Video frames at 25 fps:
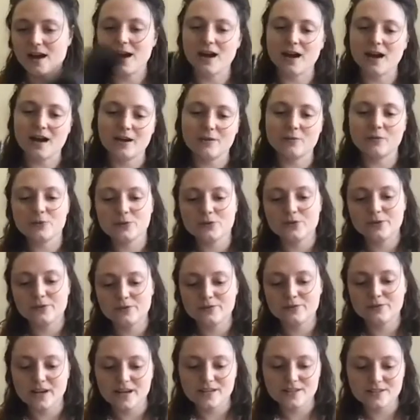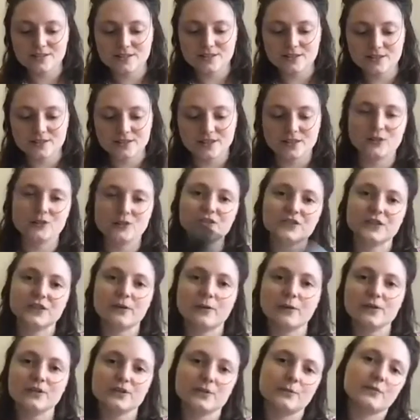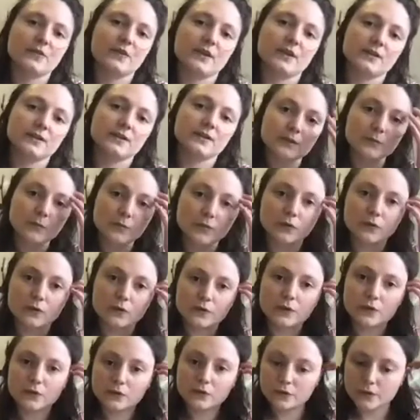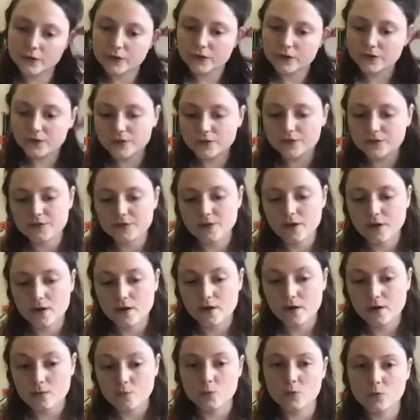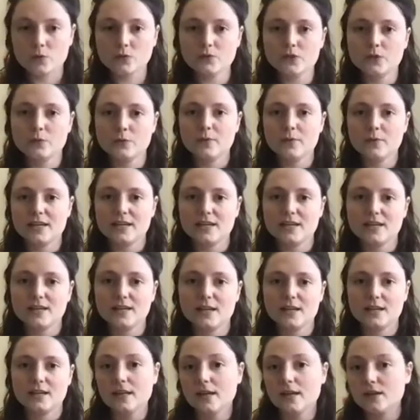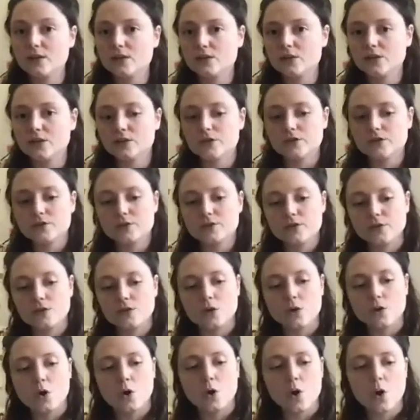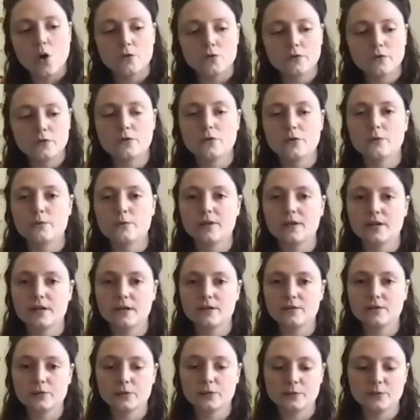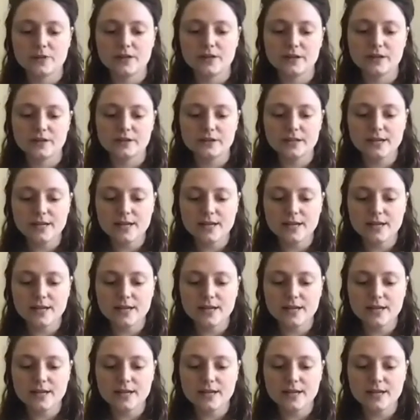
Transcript: I would advise that you start with something simple for the first uh, mold you're making, and then you could go on from that from there